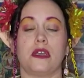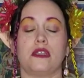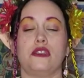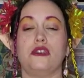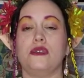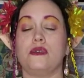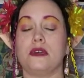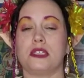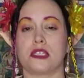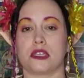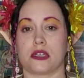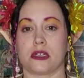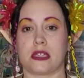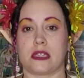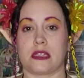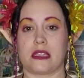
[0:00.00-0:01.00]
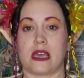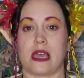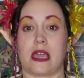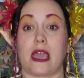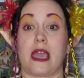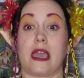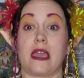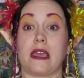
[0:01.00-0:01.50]
do a certain
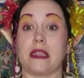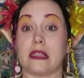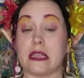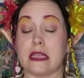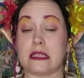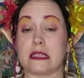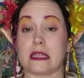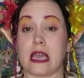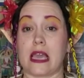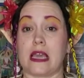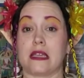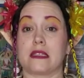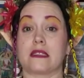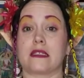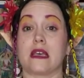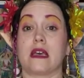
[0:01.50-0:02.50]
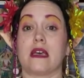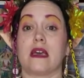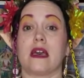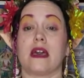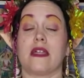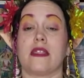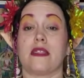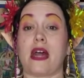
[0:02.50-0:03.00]
thing. In this case,
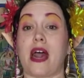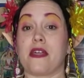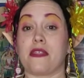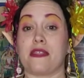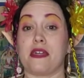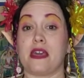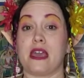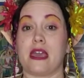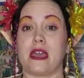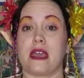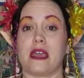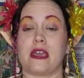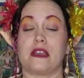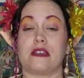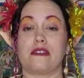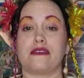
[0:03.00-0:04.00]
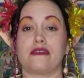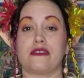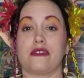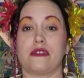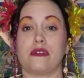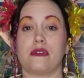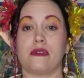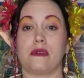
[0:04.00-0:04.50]
that thing is
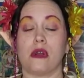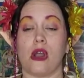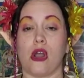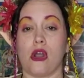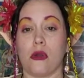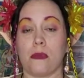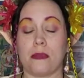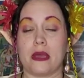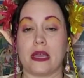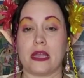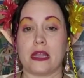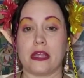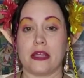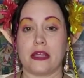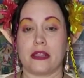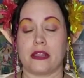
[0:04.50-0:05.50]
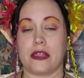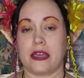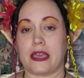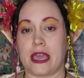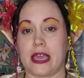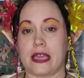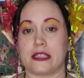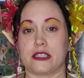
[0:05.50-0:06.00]
to open the
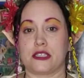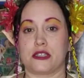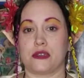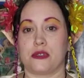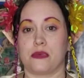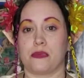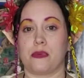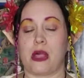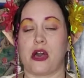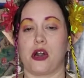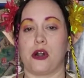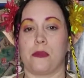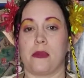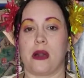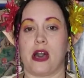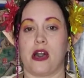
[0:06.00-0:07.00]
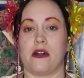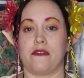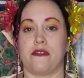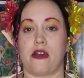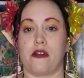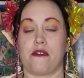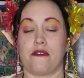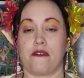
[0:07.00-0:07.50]
gates to the realm
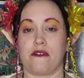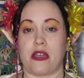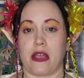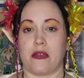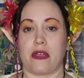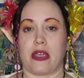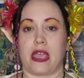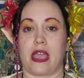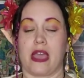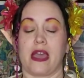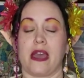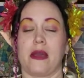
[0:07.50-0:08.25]
of fairy.